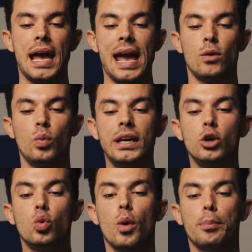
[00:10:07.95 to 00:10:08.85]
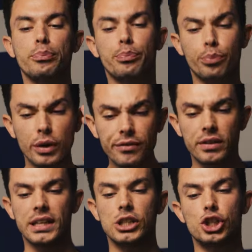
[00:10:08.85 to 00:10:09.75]
And we who were
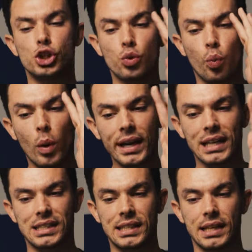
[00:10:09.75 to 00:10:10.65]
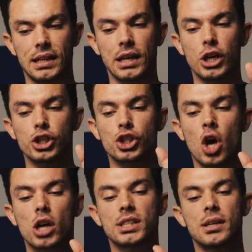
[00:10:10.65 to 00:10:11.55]
privileged to witness it
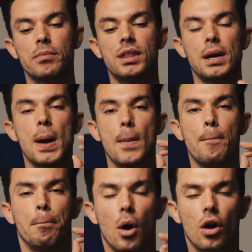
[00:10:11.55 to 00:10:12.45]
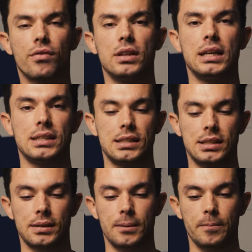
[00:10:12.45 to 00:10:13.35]
saw something marvelous.